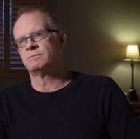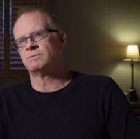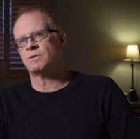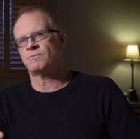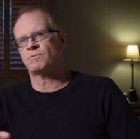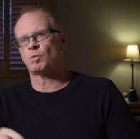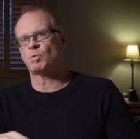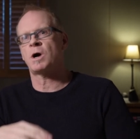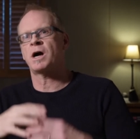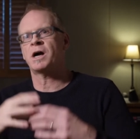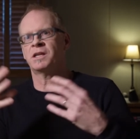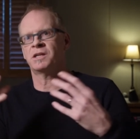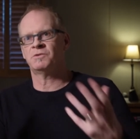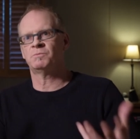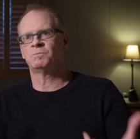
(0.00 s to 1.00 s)
the
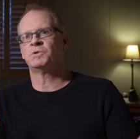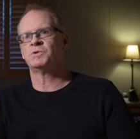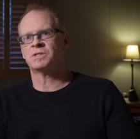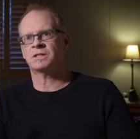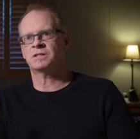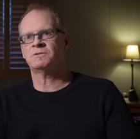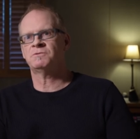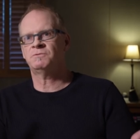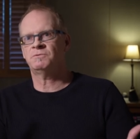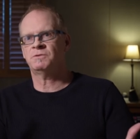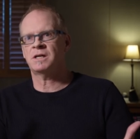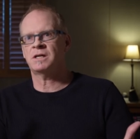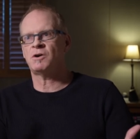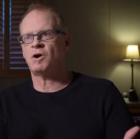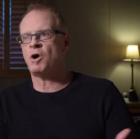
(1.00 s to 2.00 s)
variety of music to
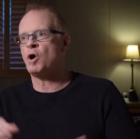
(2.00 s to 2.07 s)
fit